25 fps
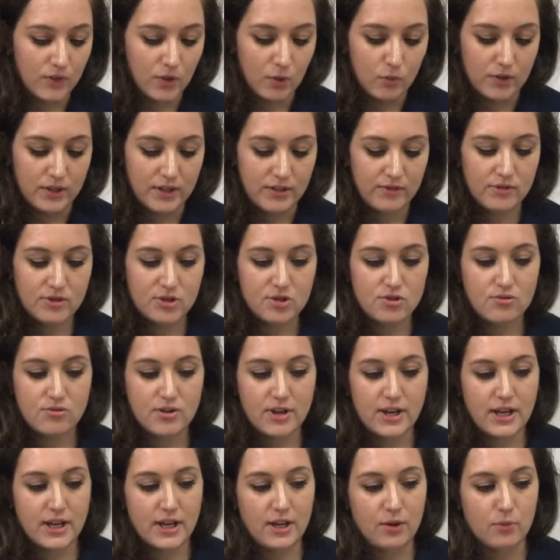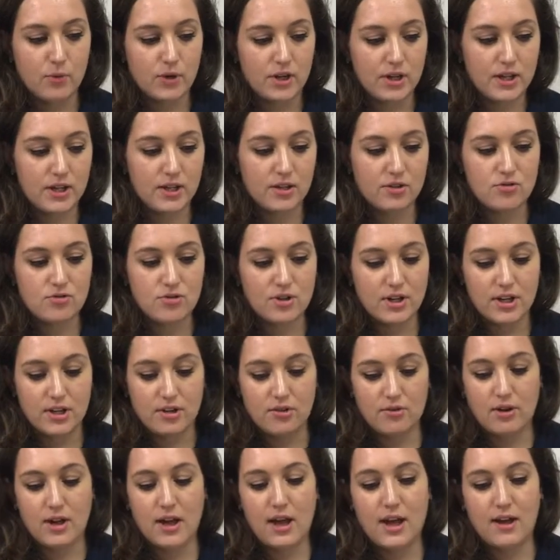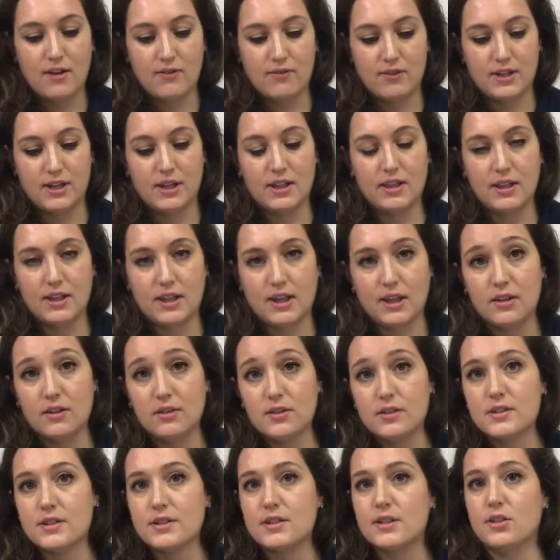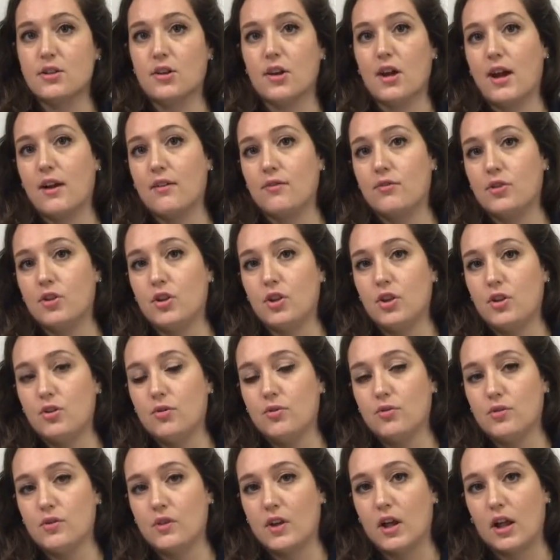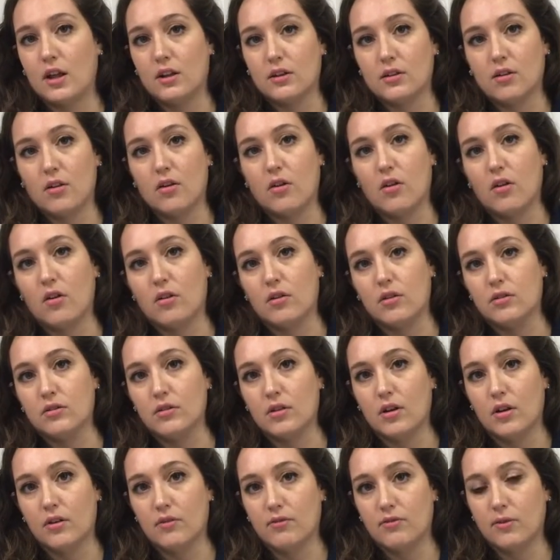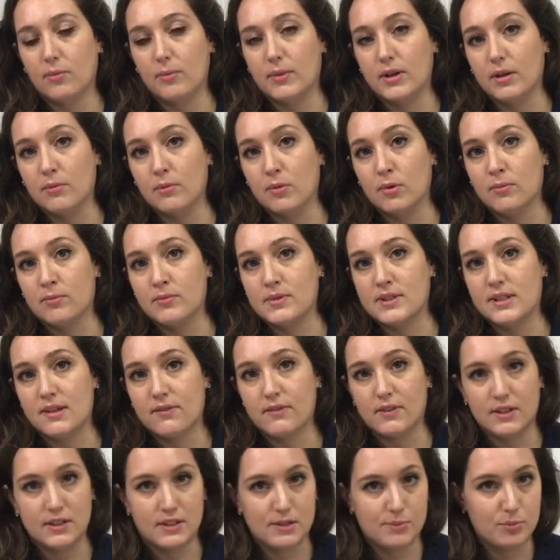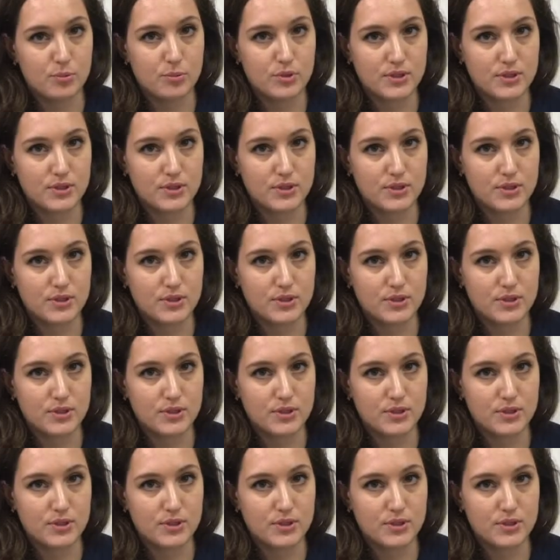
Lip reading: whatever tray, working tray you have, anything else, you have to use alcohol of a minimum 70%.